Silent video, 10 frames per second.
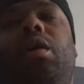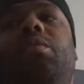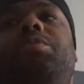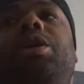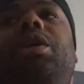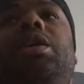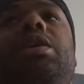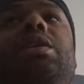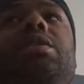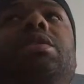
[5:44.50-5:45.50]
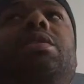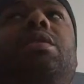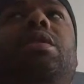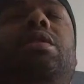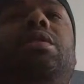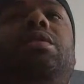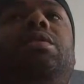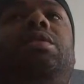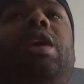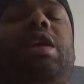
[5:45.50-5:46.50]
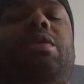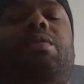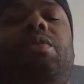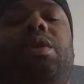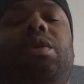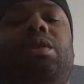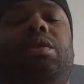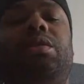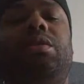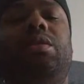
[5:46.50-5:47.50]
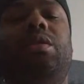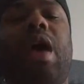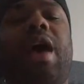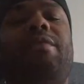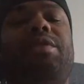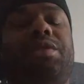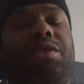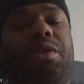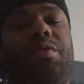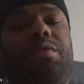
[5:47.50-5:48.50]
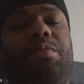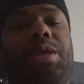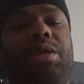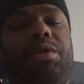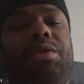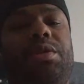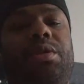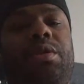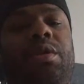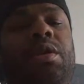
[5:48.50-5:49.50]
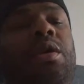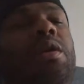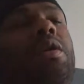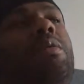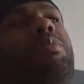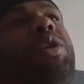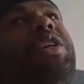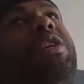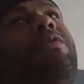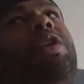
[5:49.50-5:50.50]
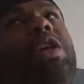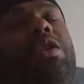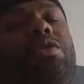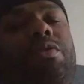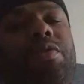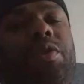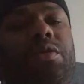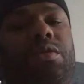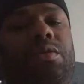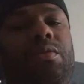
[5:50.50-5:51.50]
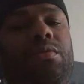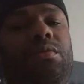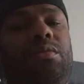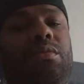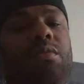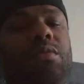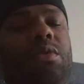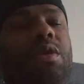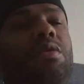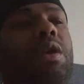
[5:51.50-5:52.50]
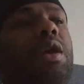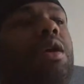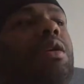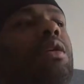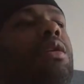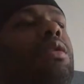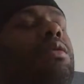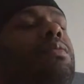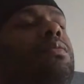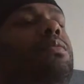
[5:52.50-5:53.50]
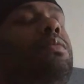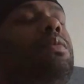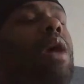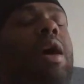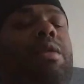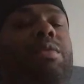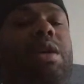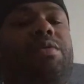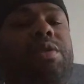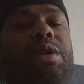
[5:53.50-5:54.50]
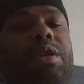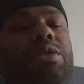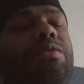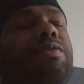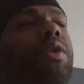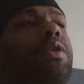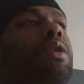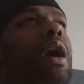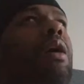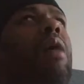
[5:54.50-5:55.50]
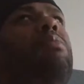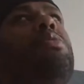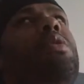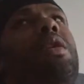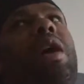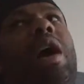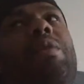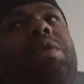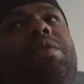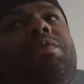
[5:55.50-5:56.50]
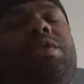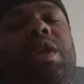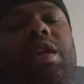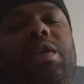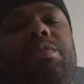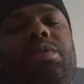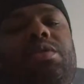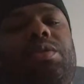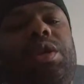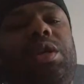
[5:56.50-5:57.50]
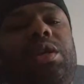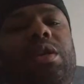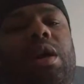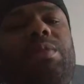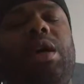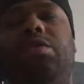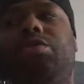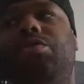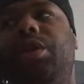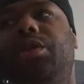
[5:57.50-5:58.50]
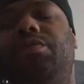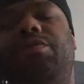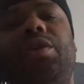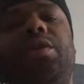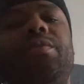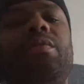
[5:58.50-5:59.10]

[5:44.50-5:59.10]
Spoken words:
because they don't want to have their circle diminished. But even introverts, okay, I am definitely an introvert. I'm more, I would even say, in between. I'm not a true introvert.